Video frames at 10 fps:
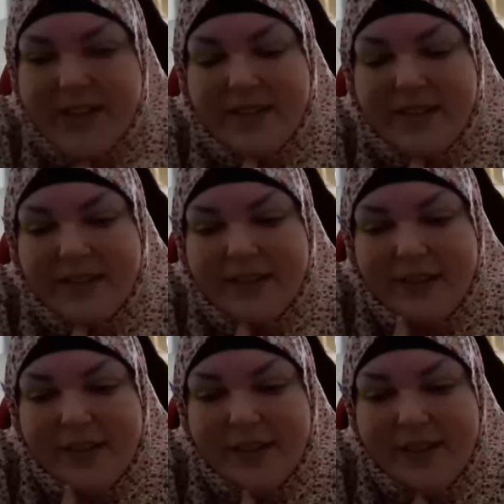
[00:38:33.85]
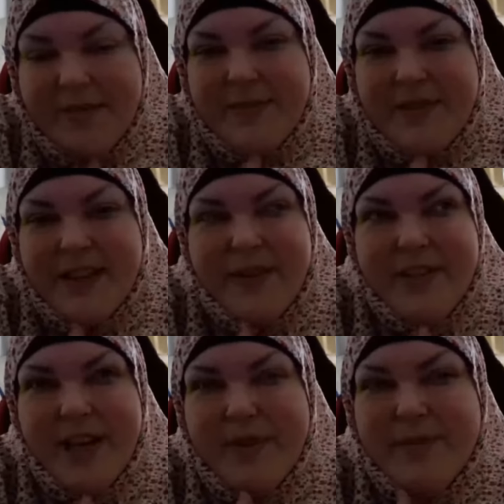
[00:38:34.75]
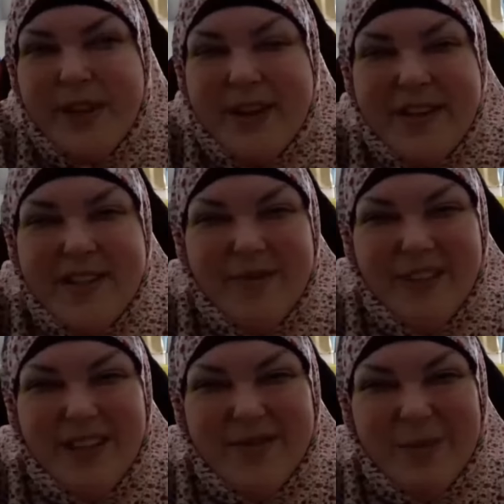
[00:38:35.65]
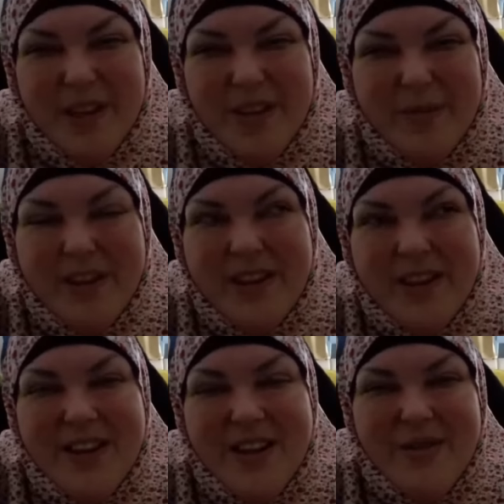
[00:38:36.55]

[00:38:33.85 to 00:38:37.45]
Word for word: Can't keep your story straight, can you? I feel like filming or, you know, because